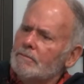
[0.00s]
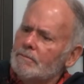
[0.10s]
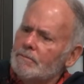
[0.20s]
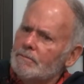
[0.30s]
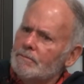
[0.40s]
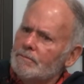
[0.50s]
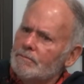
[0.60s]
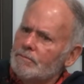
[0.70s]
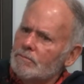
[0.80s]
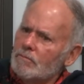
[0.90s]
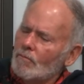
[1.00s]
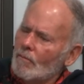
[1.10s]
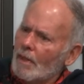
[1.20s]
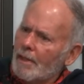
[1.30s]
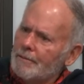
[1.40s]

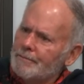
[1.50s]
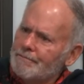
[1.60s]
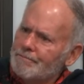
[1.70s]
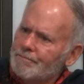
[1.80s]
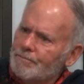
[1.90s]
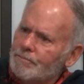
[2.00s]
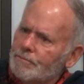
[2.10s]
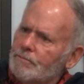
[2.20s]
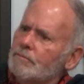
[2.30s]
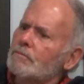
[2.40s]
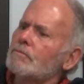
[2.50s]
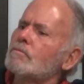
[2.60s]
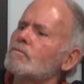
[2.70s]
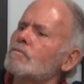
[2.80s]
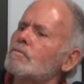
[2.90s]

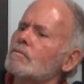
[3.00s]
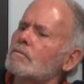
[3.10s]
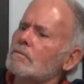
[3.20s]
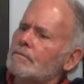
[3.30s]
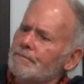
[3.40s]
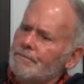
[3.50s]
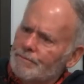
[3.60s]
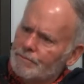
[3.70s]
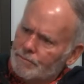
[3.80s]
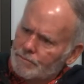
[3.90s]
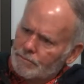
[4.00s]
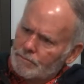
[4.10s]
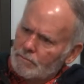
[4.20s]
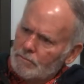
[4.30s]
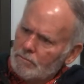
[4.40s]
The person shown says nothing.